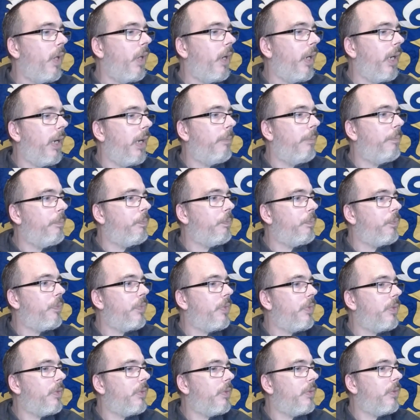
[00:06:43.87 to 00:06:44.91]

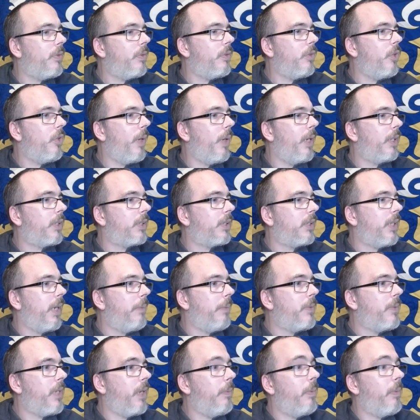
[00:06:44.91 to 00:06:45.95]
Who else
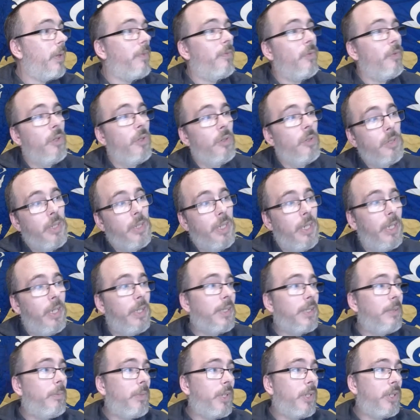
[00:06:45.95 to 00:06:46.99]
stepped up? I thought
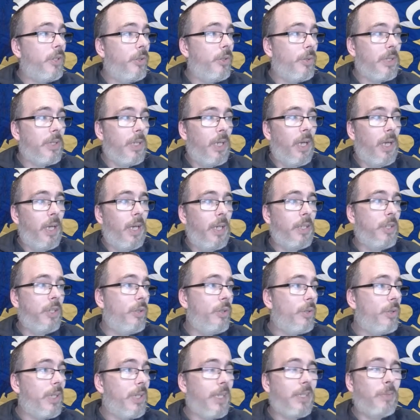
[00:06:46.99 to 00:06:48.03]
Guinness and Gutas,
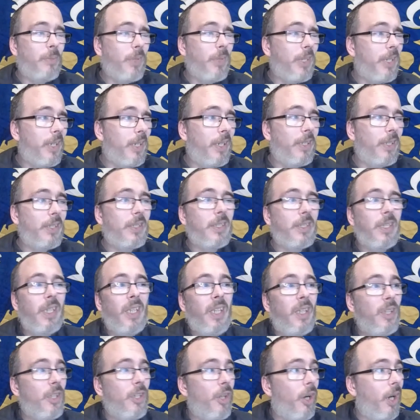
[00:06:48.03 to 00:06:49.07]
McGuinness,
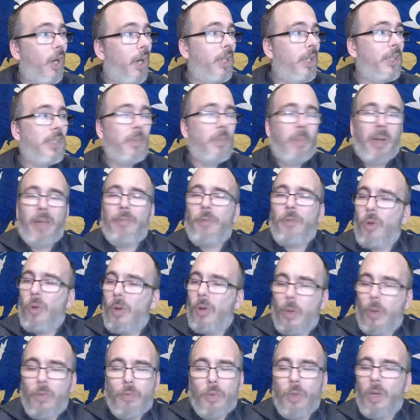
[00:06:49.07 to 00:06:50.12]
Collins, the back
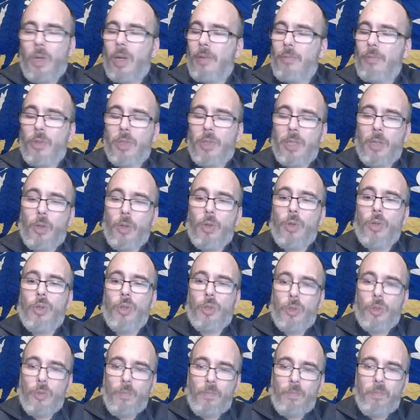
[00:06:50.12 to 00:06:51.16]
four overall, I thought they
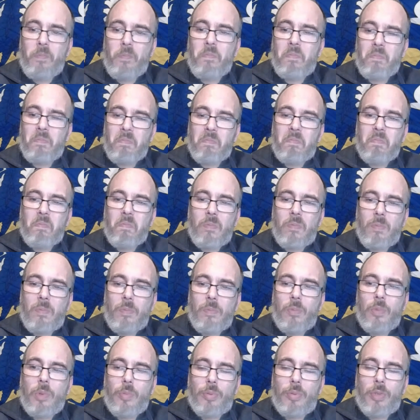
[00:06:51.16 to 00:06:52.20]
all
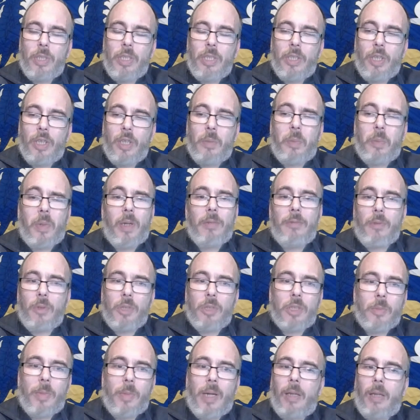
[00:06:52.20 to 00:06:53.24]
were pretty good, but I
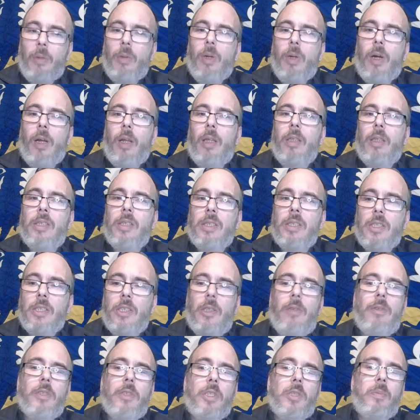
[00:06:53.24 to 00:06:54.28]
thought Jamalu Collins
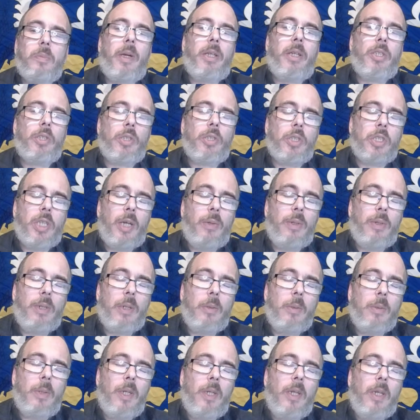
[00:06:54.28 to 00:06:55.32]
deserves a special shout
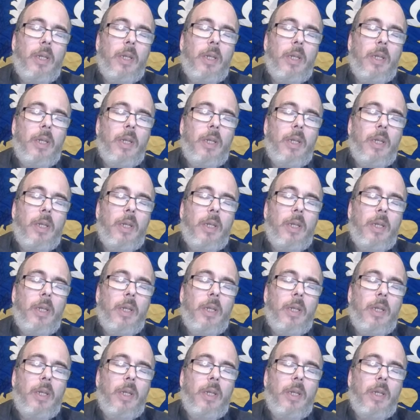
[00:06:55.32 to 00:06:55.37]
out.